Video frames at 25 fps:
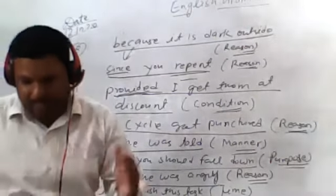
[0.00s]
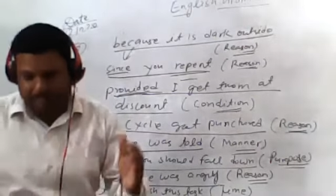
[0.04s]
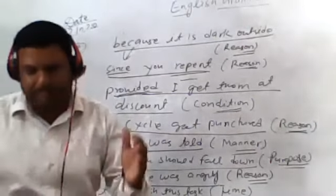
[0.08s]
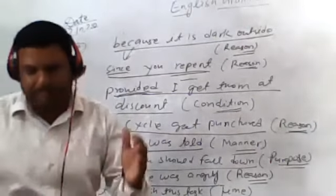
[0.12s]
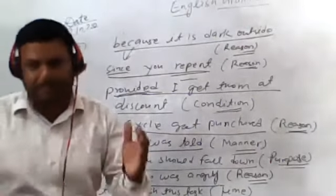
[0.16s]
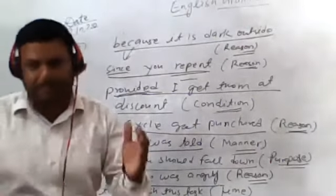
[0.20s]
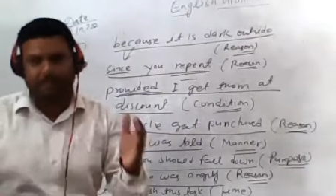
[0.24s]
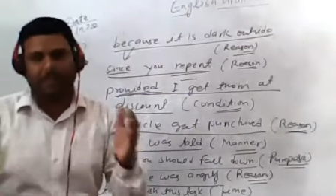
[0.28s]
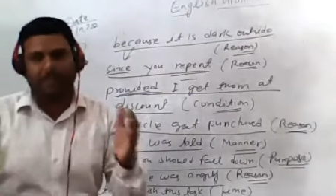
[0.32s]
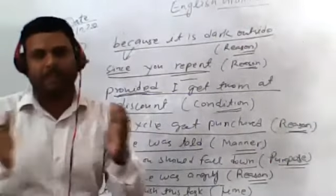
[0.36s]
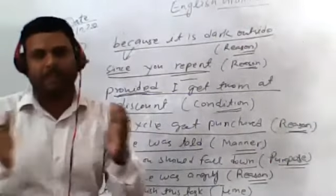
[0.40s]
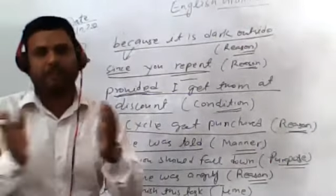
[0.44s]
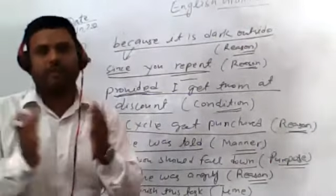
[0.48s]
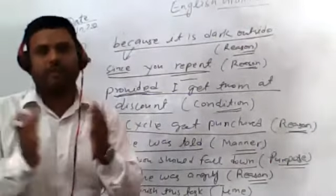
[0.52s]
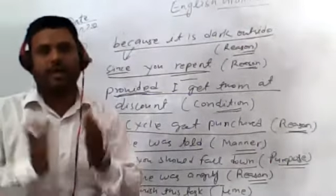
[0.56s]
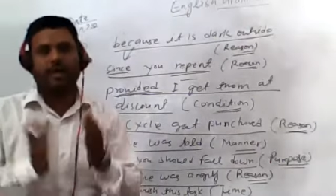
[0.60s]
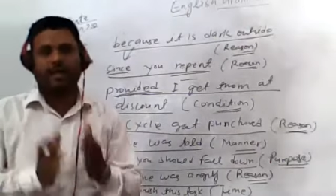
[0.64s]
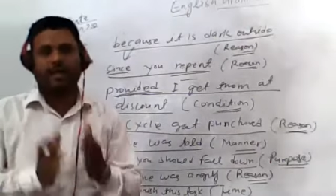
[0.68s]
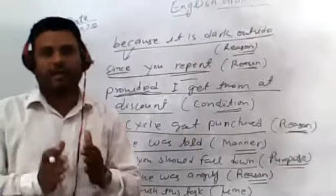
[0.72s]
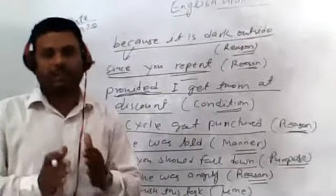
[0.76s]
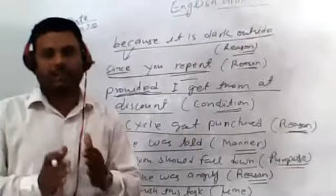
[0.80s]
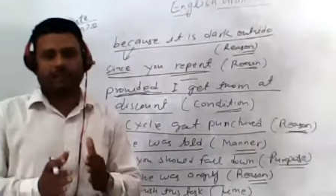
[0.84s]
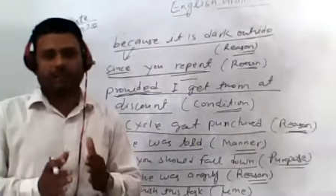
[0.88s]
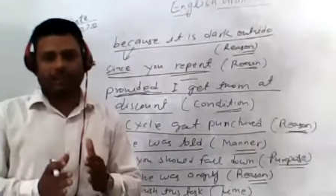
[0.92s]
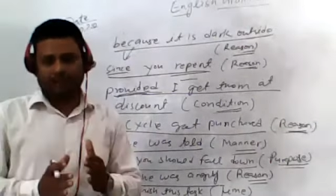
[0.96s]
them as
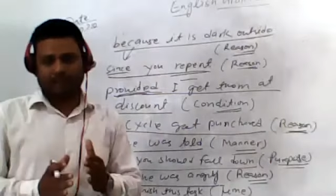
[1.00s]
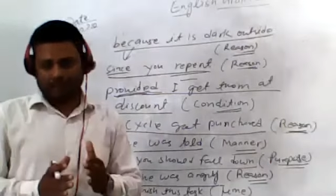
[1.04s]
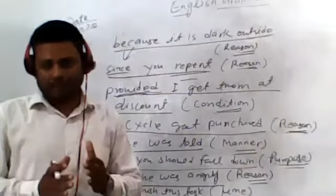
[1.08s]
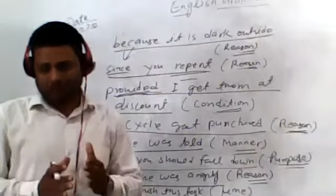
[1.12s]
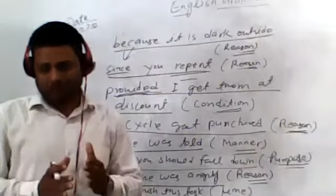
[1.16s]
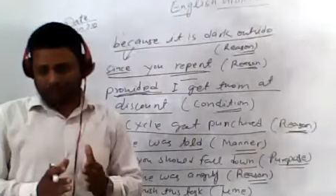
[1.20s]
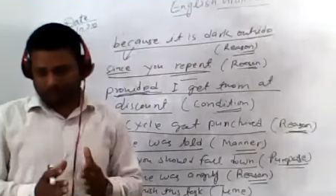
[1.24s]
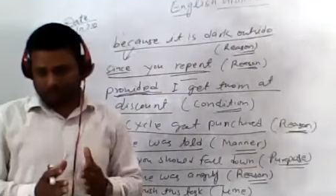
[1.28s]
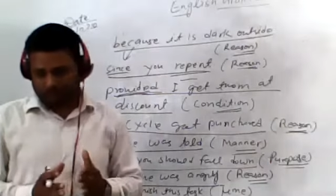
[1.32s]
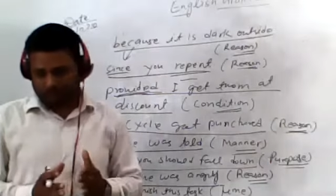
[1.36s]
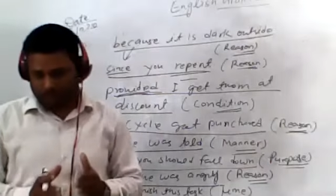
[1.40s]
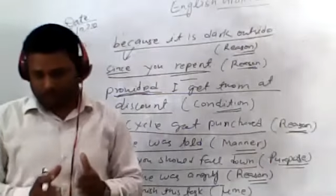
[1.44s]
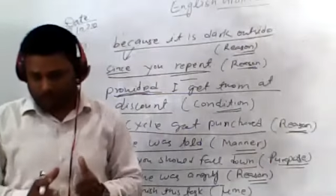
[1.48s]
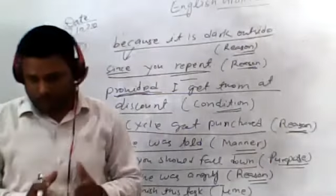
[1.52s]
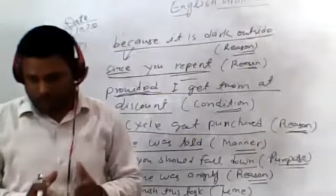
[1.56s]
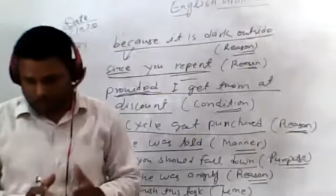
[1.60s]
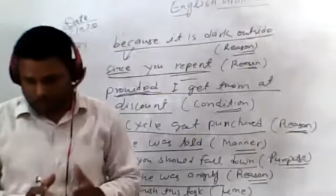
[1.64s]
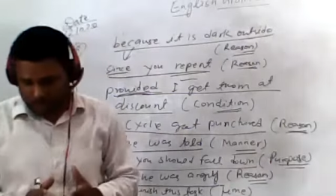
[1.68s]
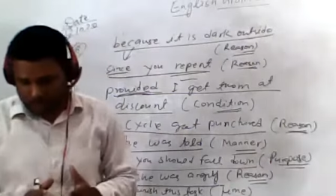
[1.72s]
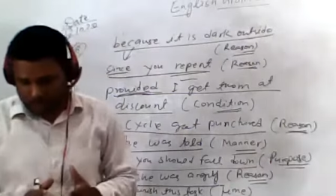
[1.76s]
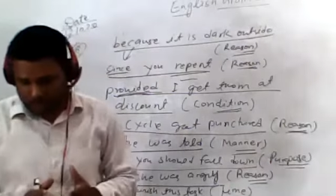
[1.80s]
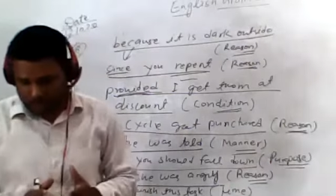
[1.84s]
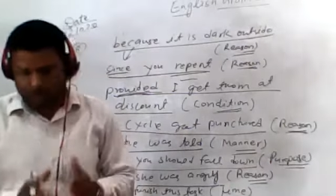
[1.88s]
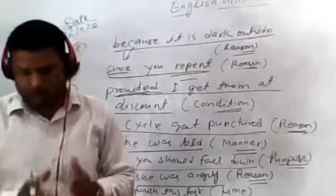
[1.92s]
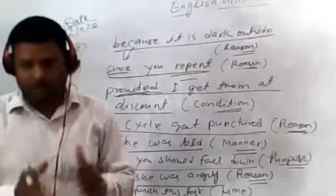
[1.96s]
directed.
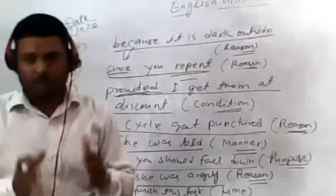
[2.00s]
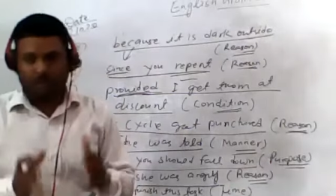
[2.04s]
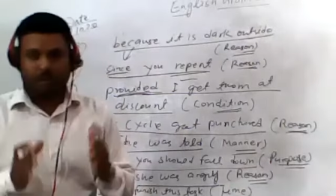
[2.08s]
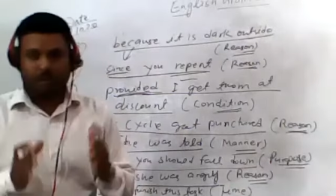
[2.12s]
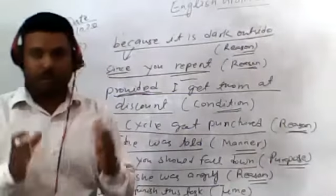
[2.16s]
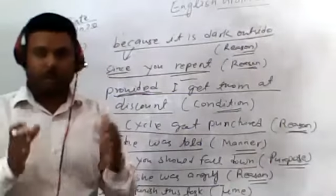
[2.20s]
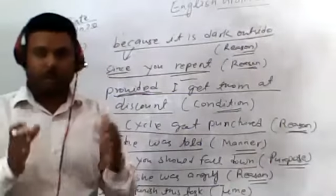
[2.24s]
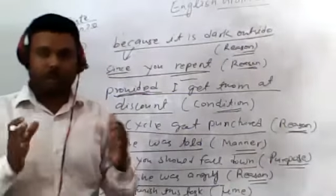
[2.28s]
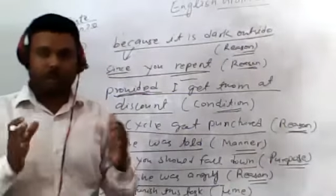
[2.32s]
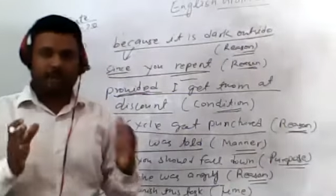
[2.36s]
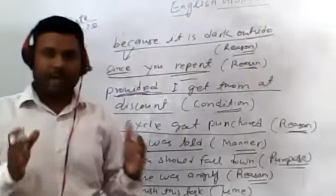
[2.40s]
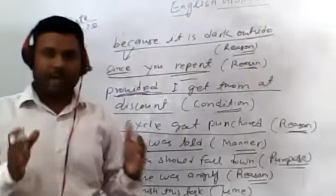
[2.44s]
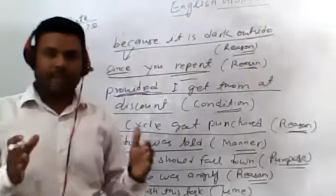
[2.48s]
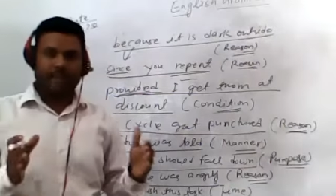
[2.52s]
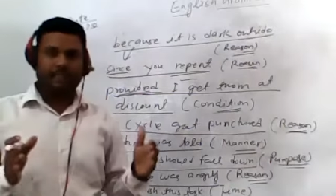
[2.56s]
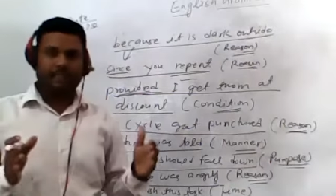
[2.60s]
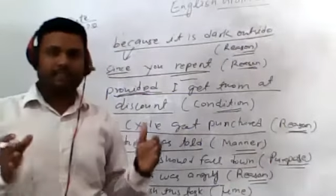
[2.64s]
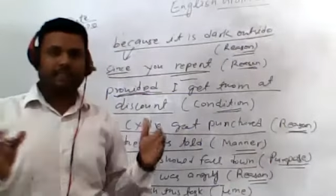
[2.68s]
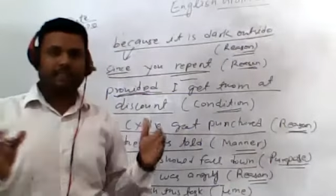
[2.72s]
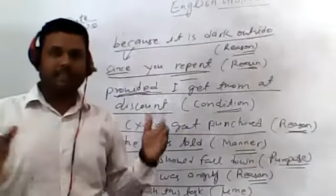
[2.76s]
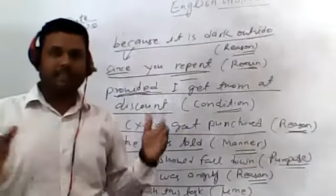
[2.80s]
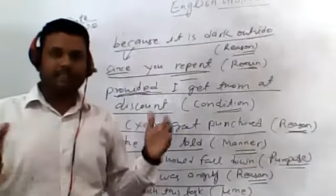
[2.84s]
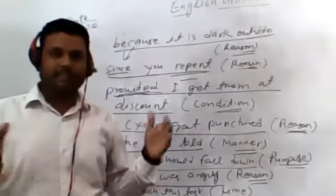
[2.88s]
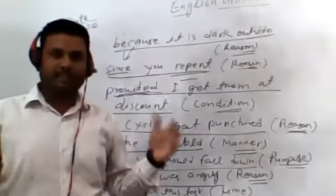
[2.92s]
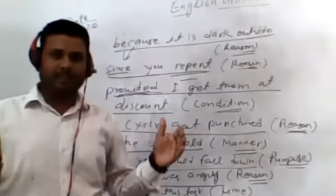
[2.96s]

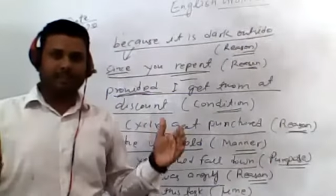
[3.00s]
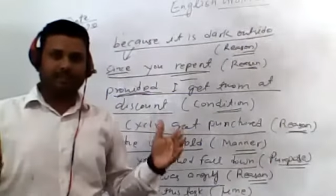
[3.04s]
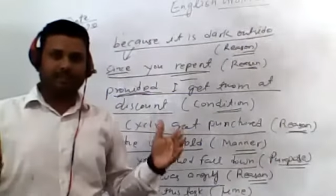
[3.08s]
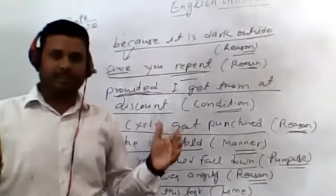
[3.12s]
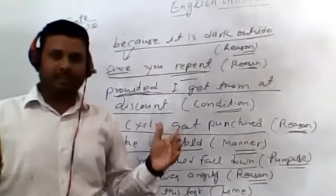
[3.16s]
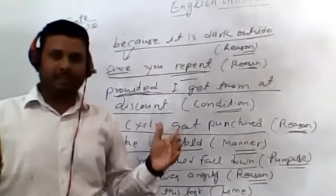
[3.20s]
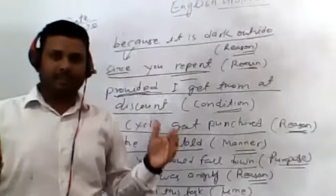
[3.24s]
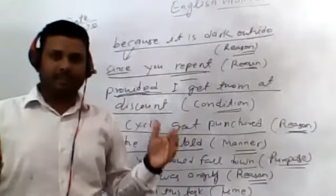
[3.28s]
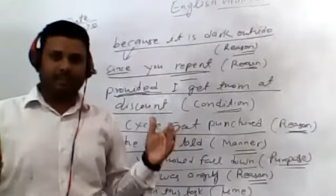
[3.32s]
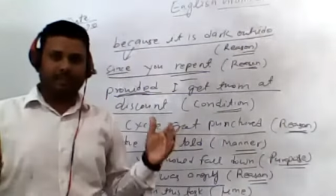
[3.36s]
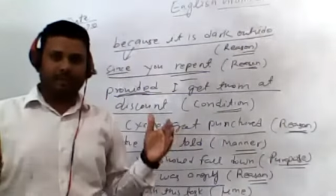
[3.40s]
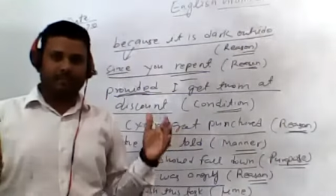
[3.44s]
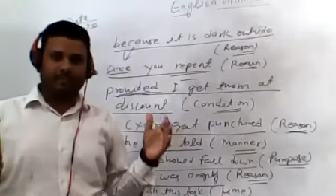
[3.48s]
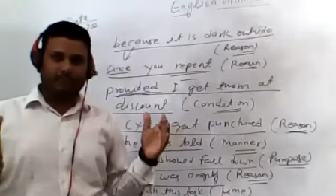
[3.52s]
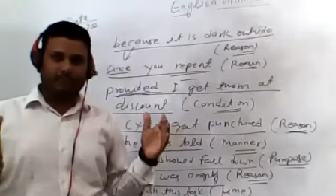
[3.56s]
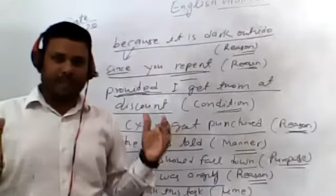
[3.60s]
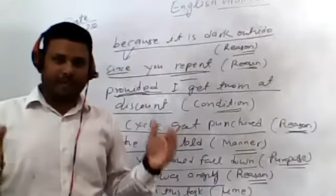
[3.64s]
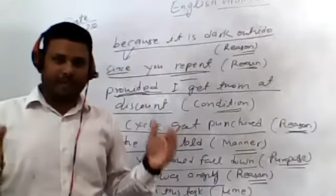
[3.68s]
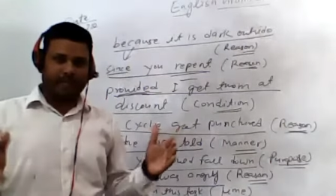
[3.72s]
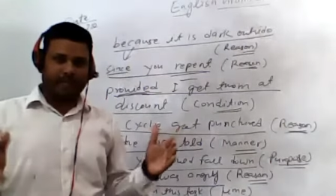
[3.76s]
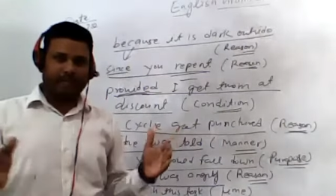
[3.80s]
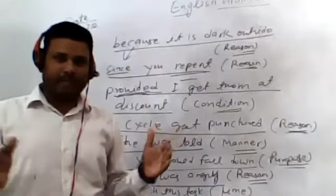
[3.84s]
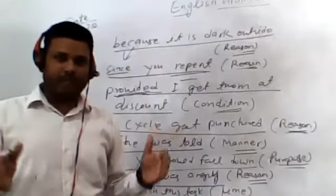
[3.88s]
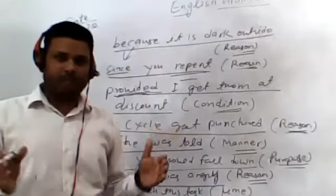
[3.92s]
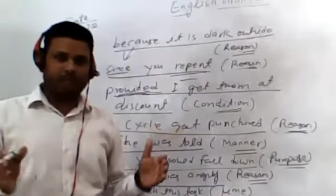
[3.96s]
Direction is given in the
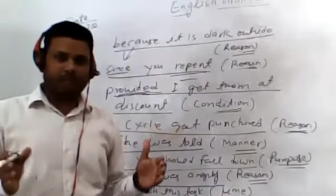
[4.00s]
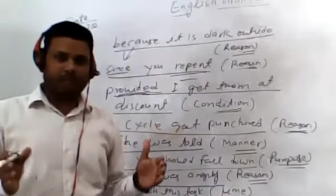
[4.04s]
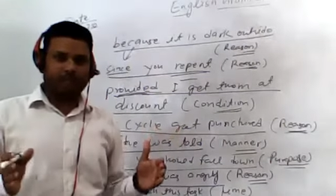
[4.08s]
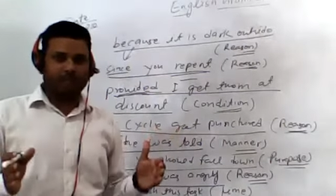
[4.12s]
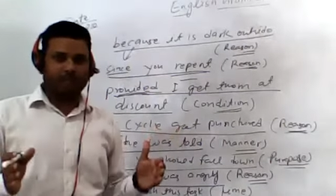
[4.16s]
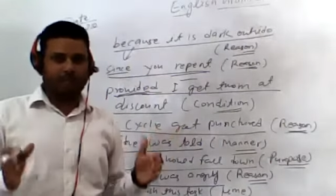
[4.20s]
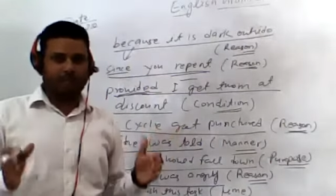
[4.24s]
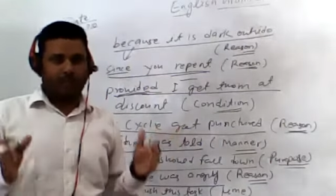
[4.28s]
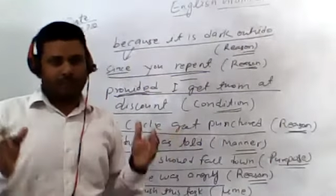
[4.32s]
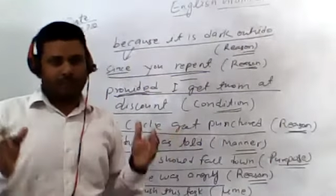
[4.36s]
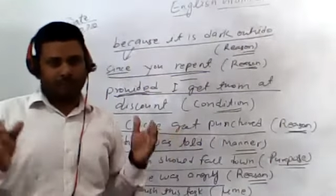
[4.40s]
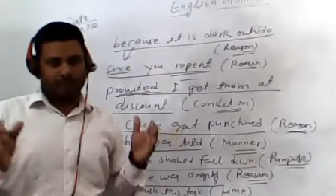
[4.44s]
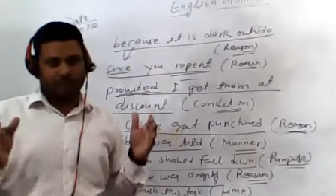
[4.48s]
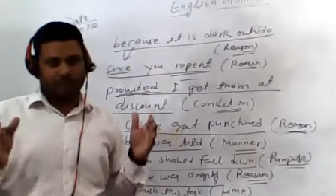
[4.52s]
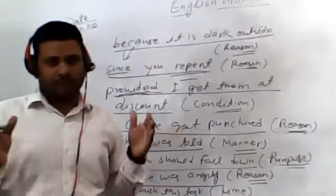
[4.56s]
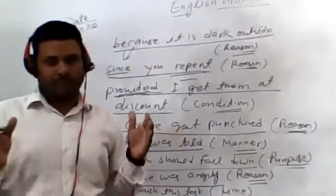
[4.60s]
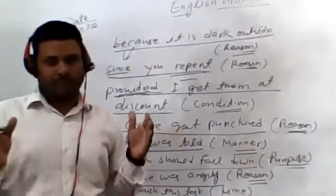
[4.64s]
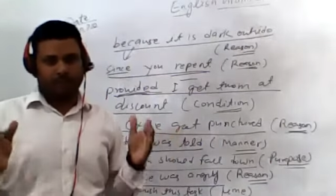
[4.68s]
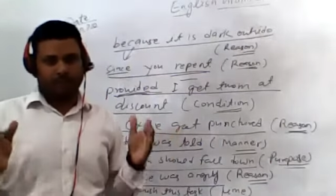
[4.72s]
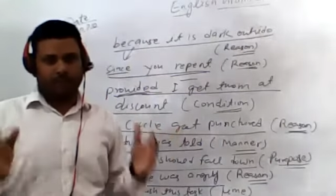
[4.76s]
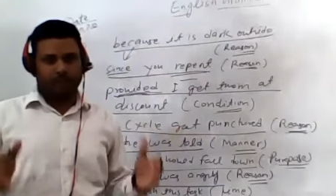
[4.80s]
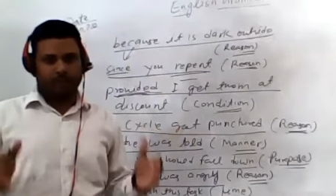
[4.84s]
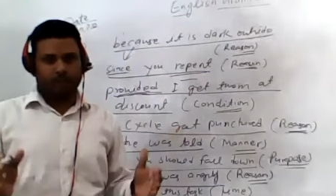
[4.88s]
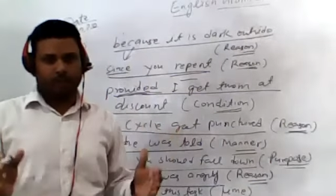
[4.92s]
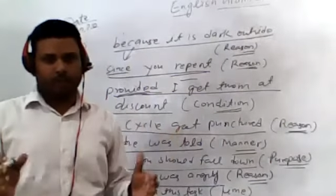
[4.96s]
bracket students, what we
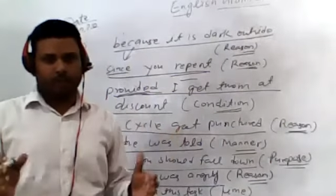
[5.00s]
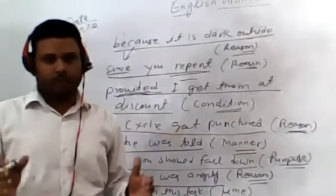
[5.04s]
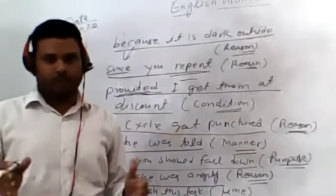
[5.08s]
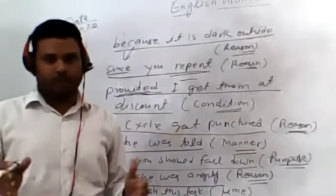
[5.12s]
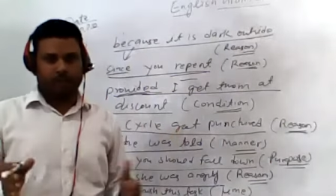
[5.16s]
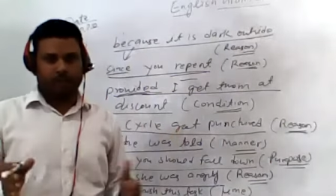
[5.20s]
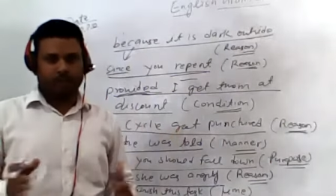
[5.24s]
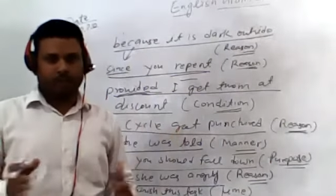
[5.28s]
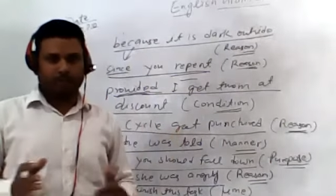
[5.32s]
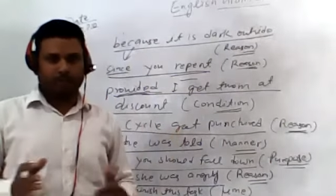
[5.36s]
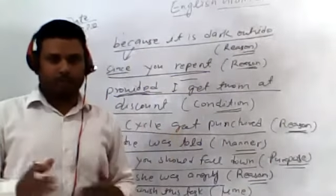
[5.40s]
need to do,